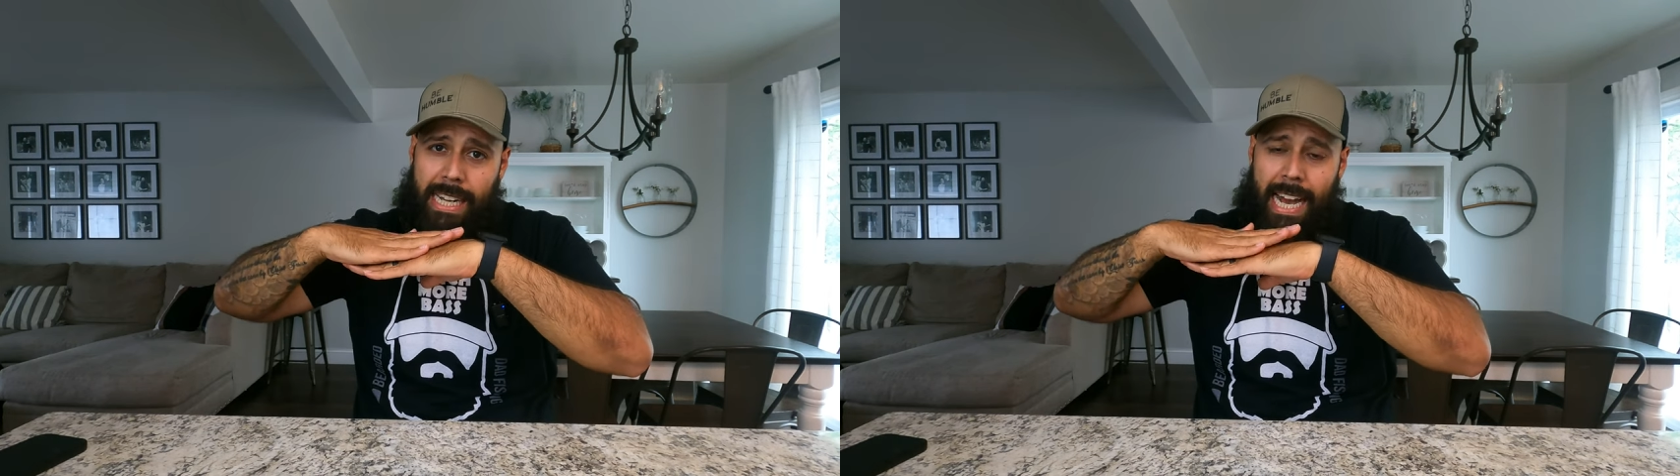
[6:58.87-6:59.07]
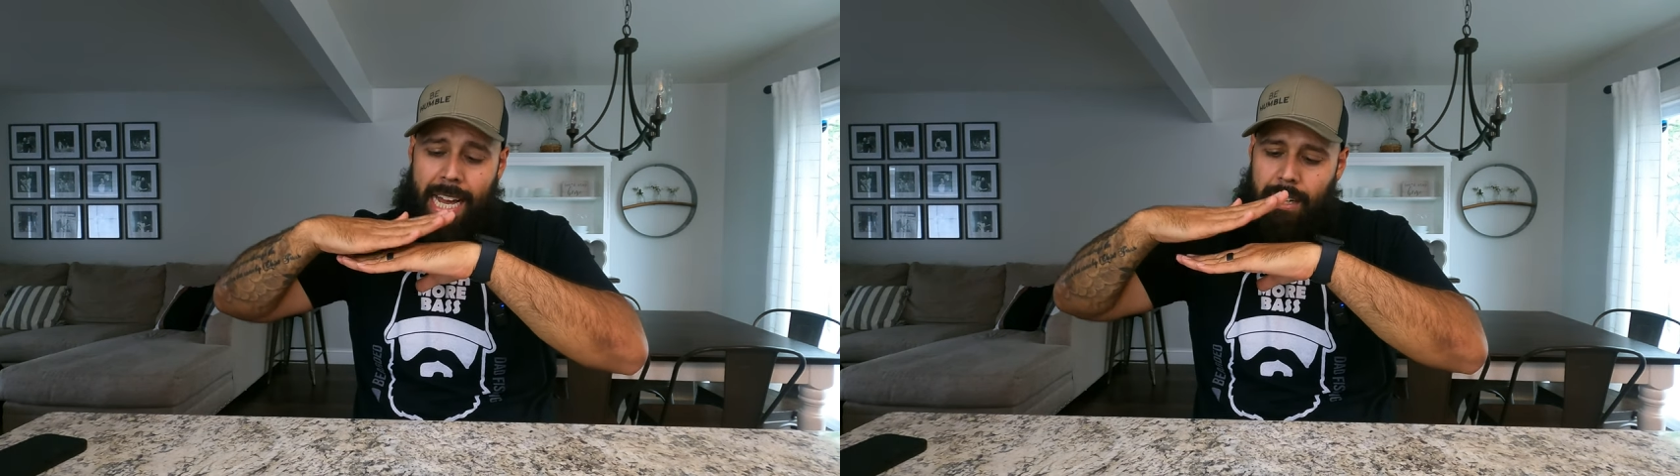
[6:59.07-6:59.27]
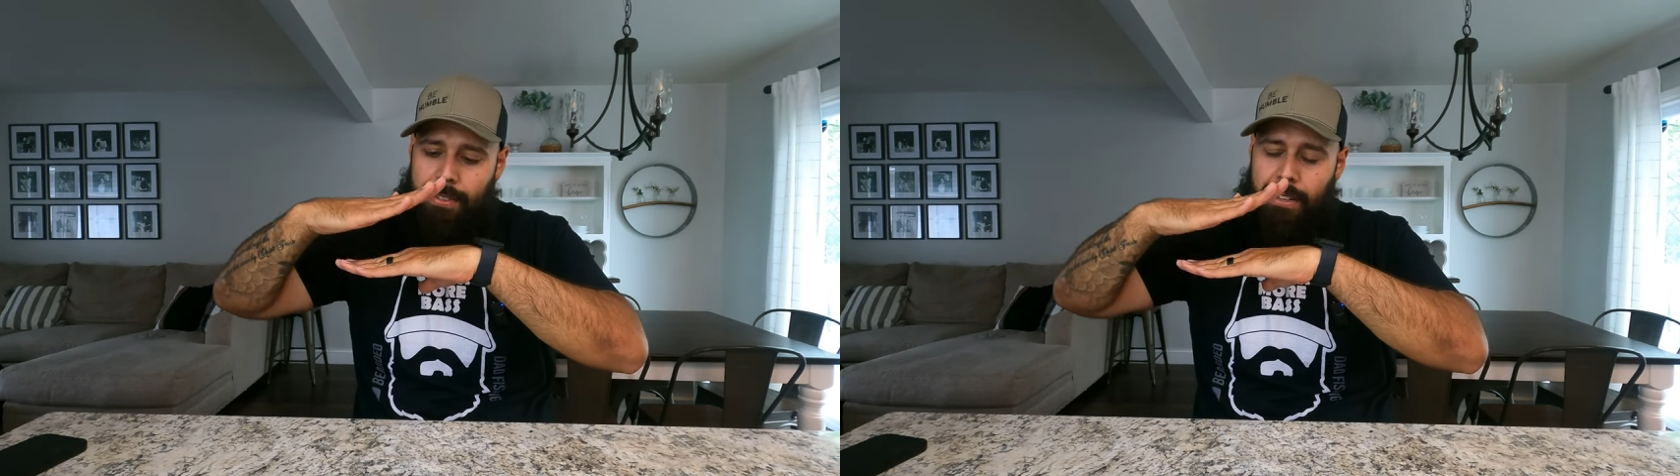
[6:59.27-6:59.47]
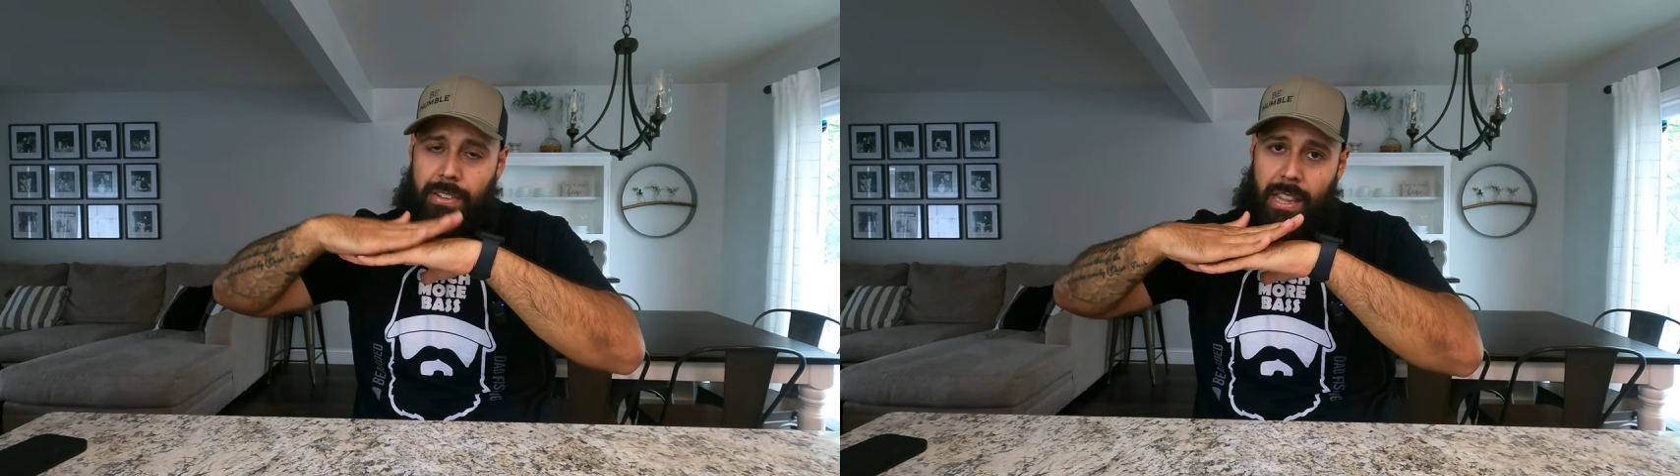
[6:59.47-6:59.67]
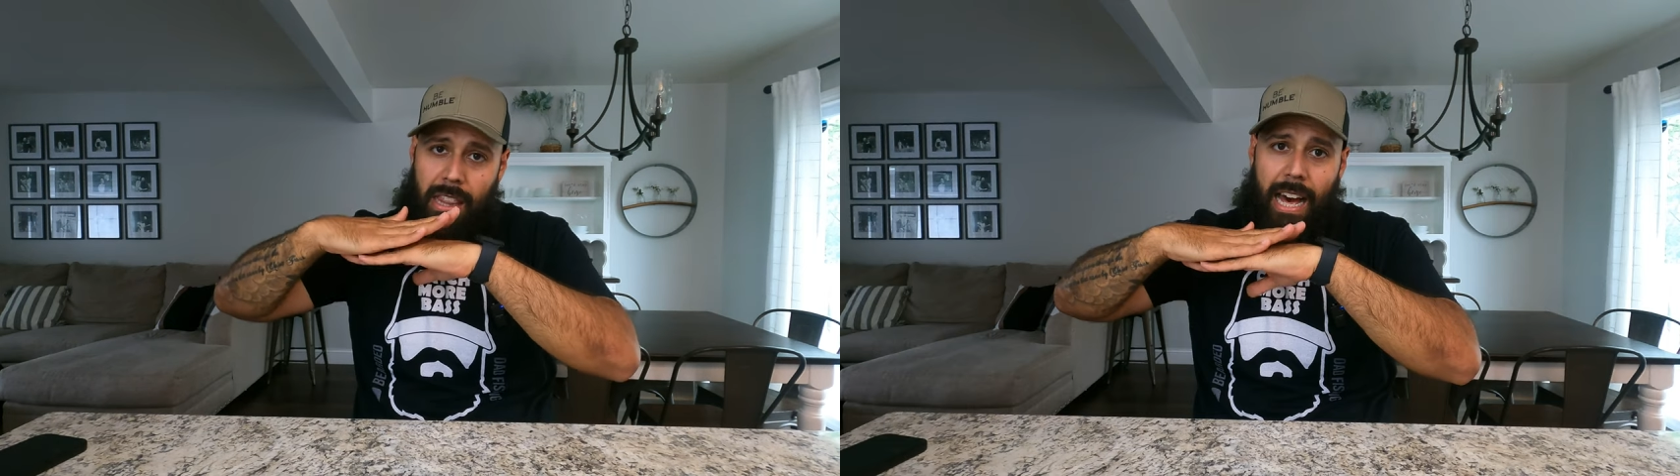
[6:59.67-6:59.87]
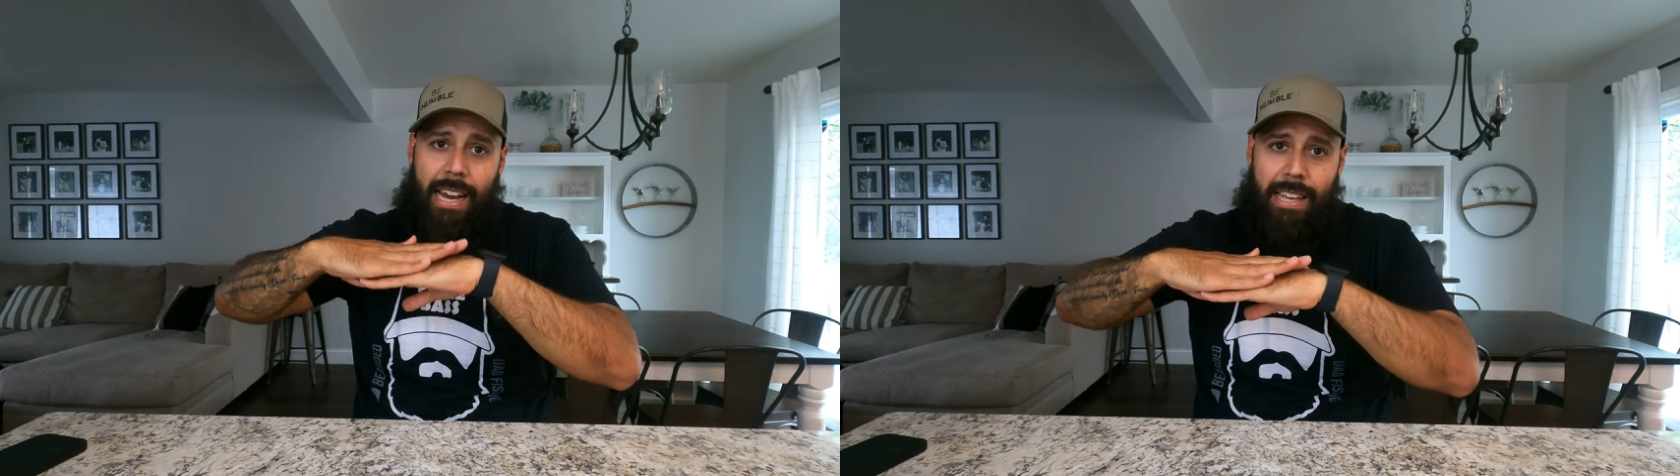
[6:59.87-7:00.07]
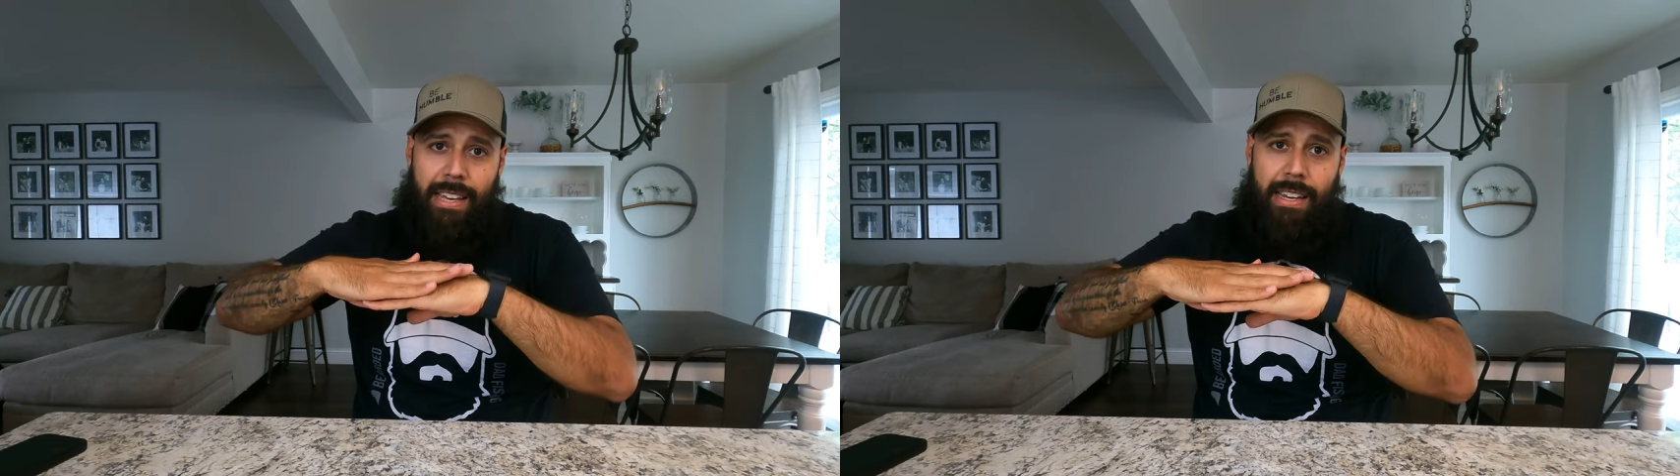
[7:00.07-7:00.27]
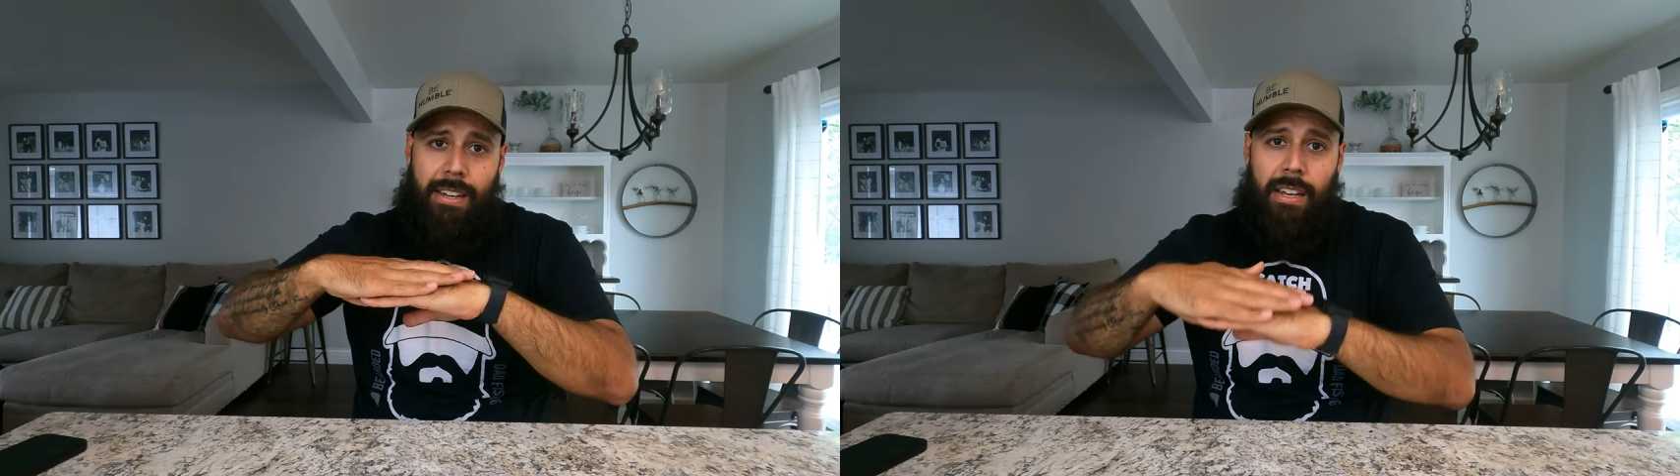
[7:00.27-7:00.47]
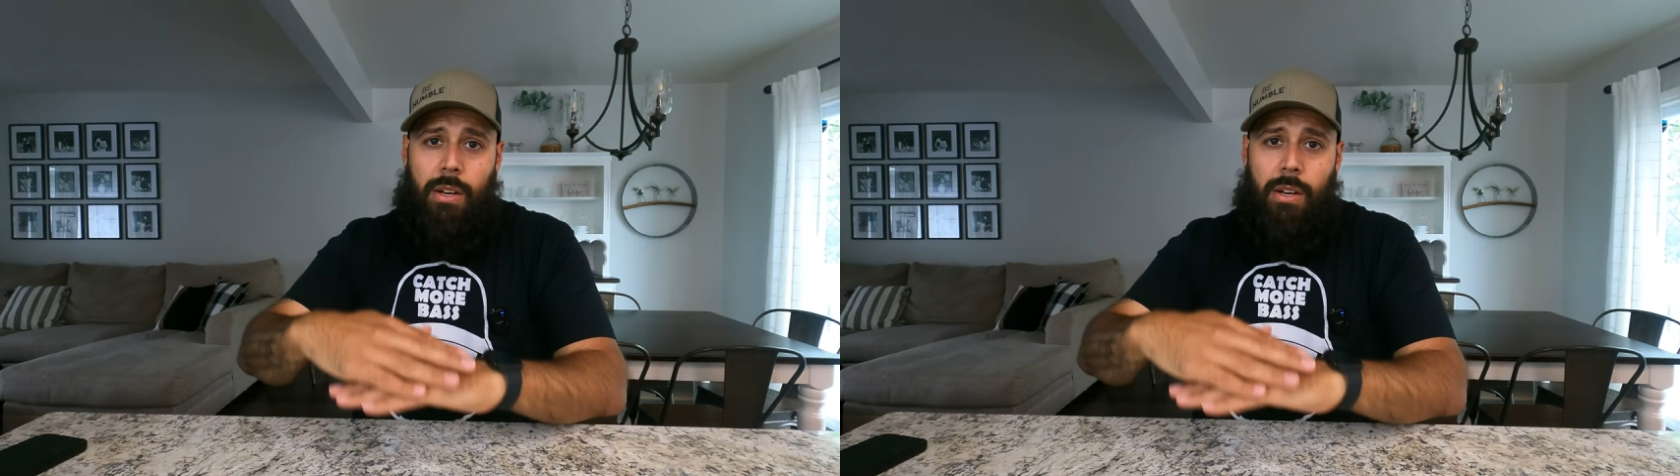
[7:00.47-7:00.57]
kind of even lock in,